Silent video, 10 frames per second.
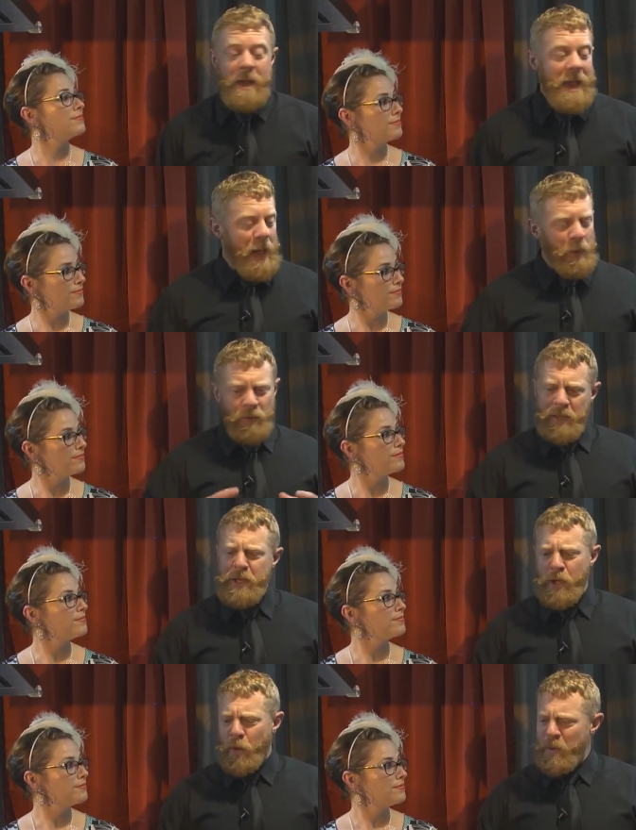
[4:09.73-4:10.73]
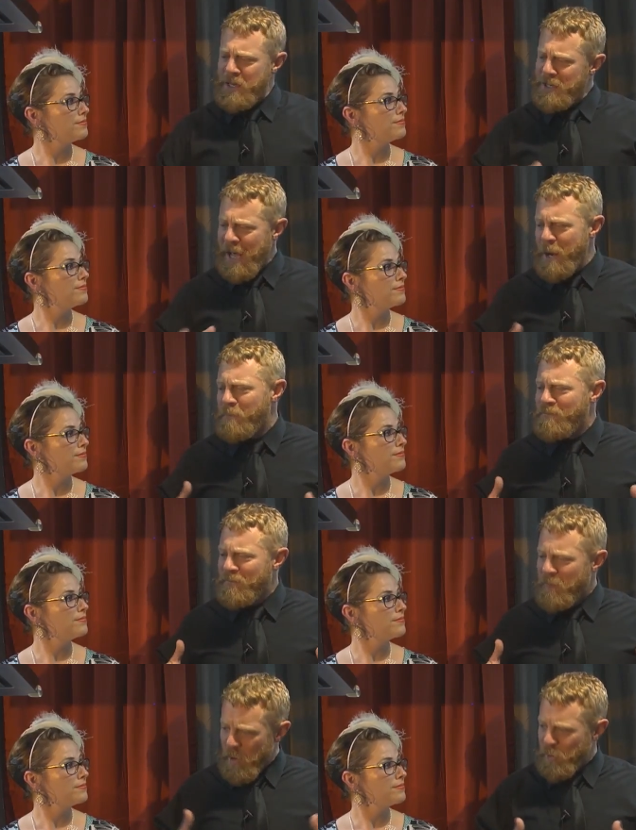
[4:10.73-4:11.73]
Speaker 1: and we really know we can kind of
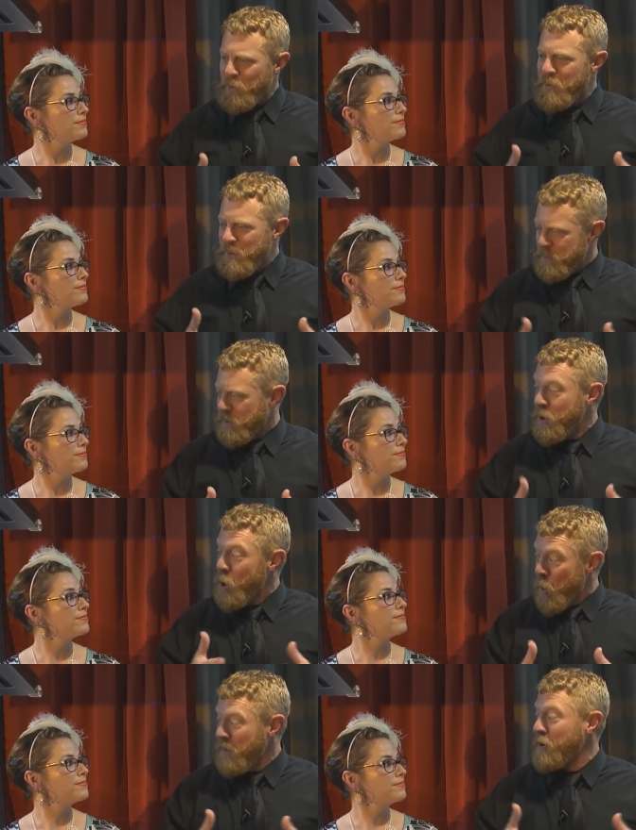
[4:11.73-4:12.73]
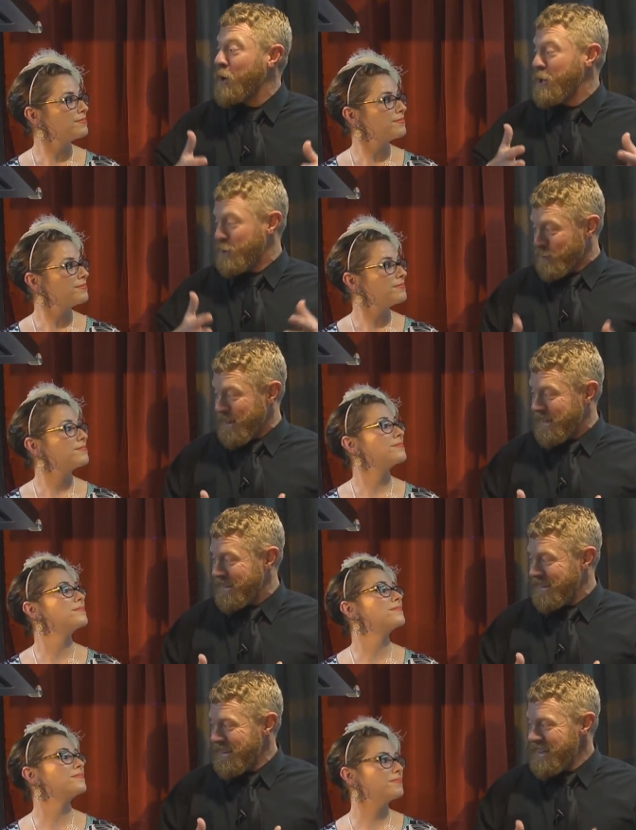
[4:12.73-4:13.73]
funnel the people and know what they're going to drink because
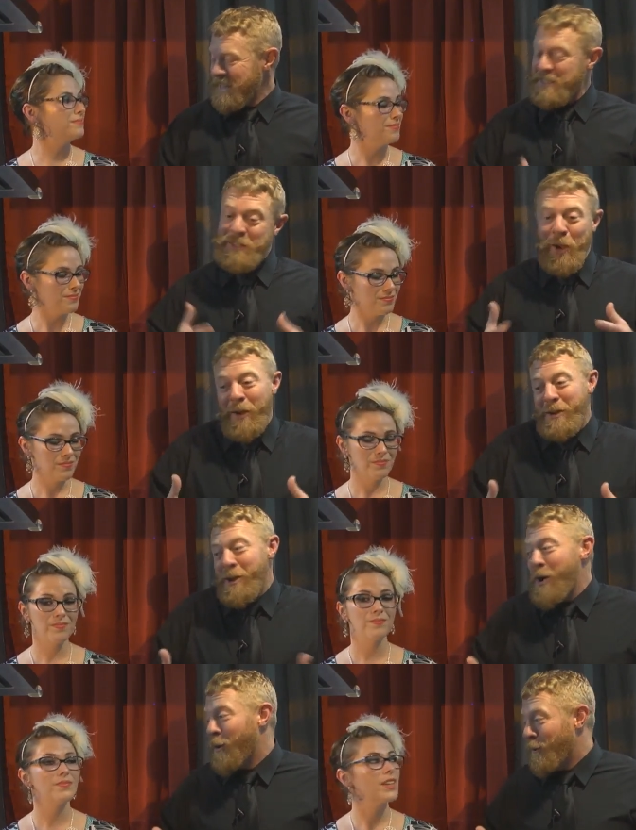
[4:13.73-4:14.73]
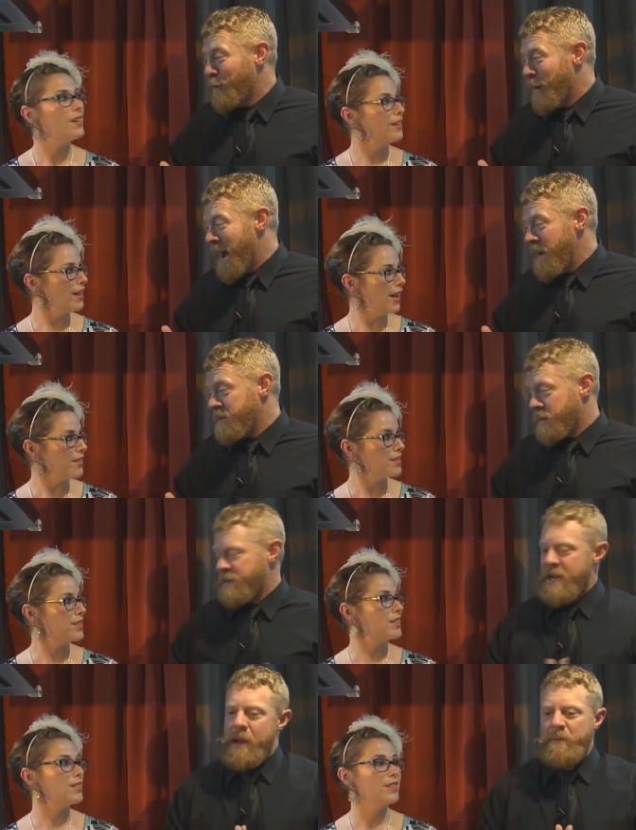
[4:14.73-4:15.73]
mm-hmm. it's hard to know, right? Yes.
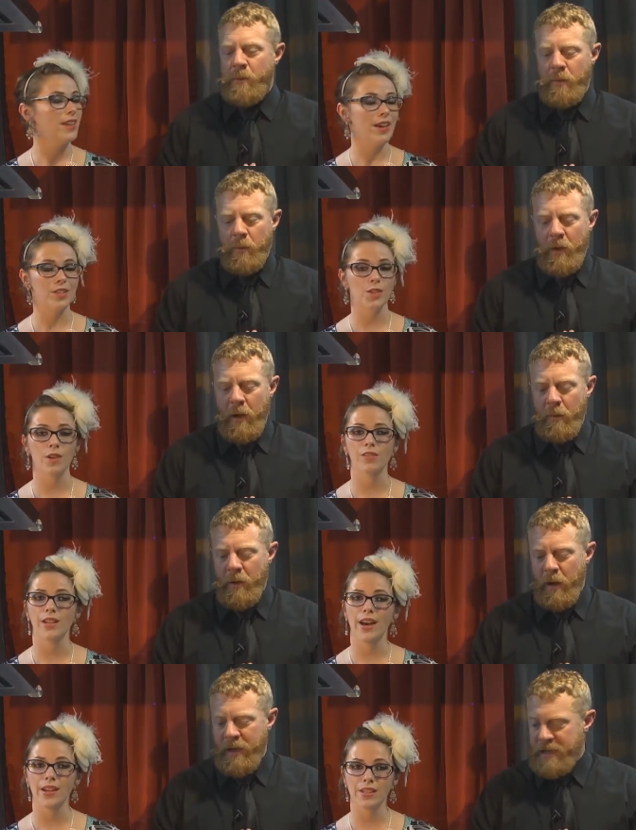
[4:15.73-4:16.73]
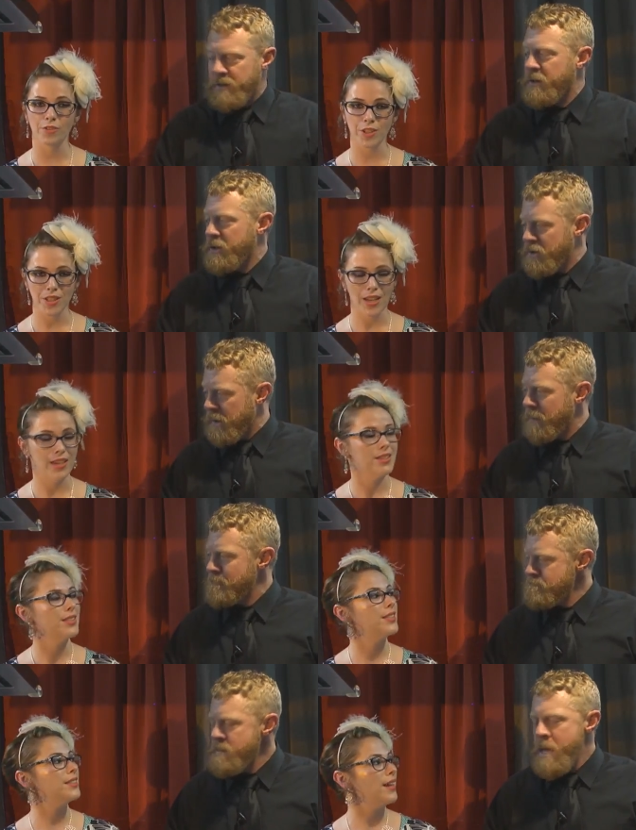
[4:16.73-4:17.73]
Sometimes what, yes. what our, what our guests are going to drink.
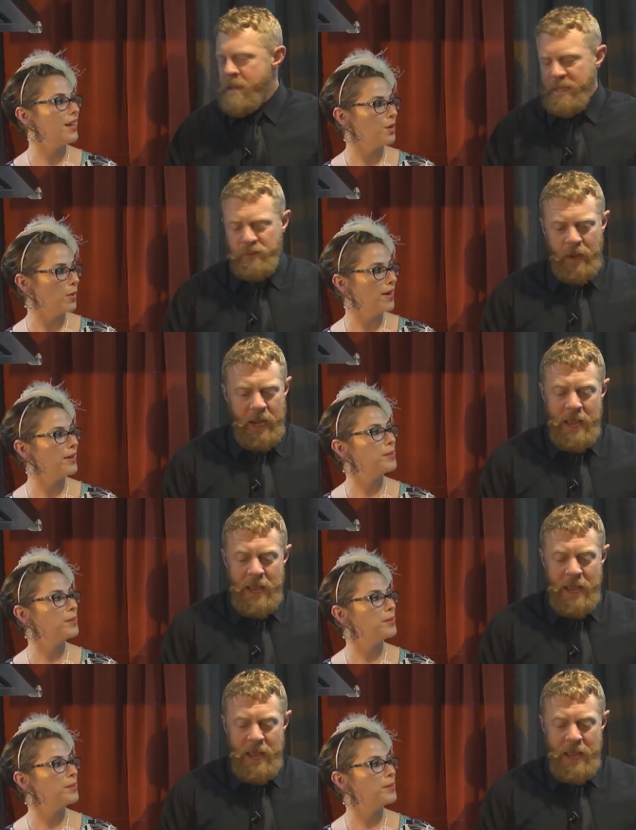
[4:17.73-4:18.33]
That's right